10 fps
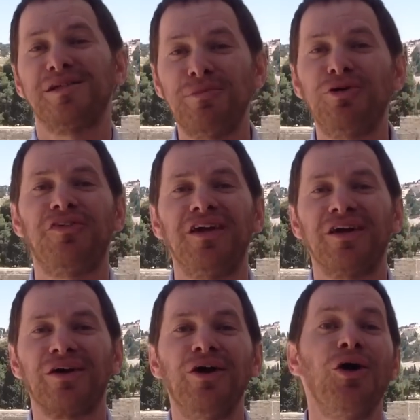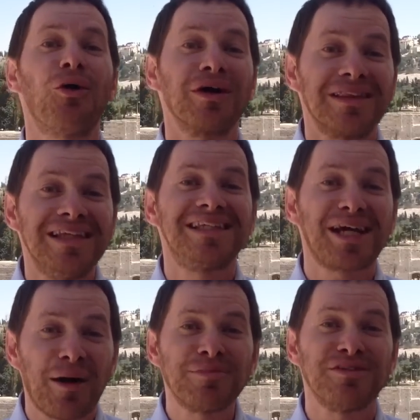to move here, or at least
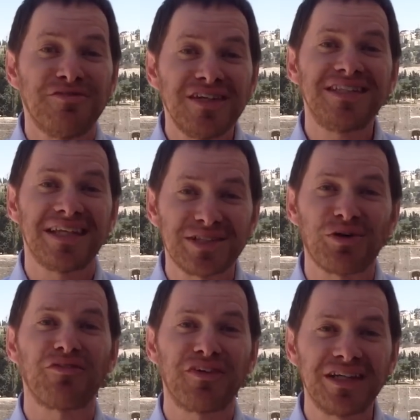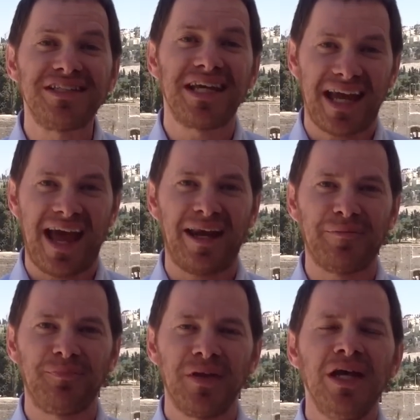come to visit as often as you can.
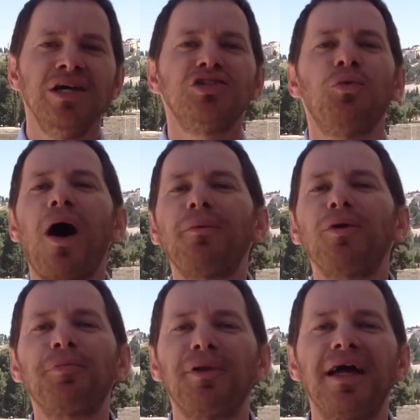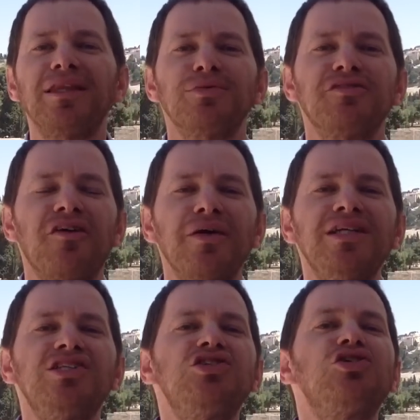So while we were playing, there was a very
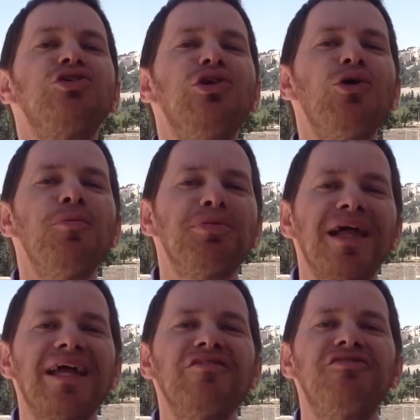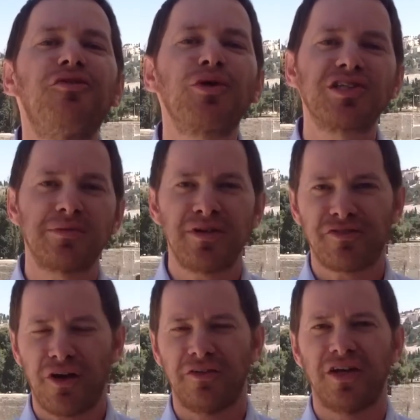slow-playing foursome in
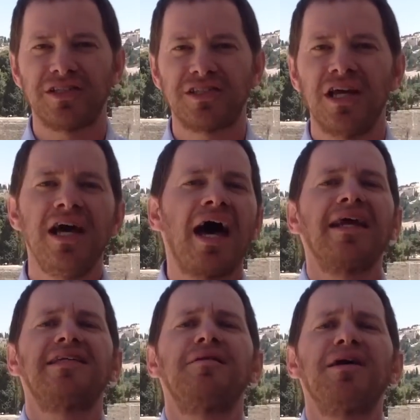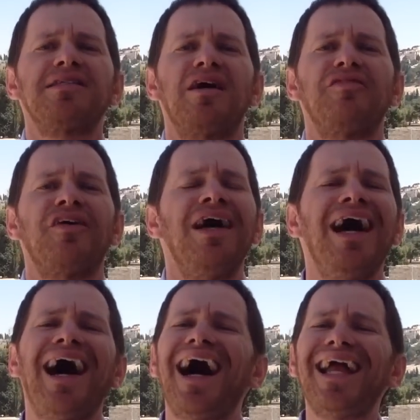front of us. And I said to myself,
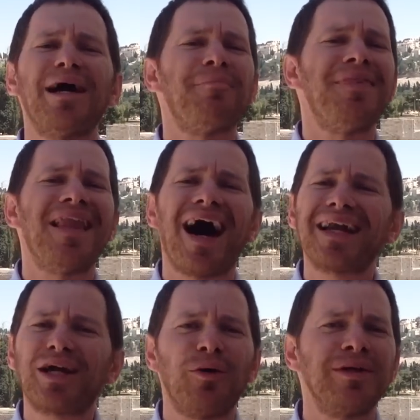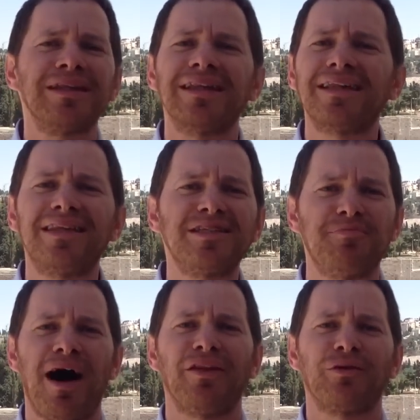I am not going to let this
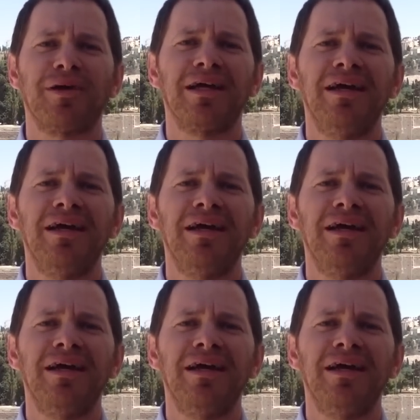bother me.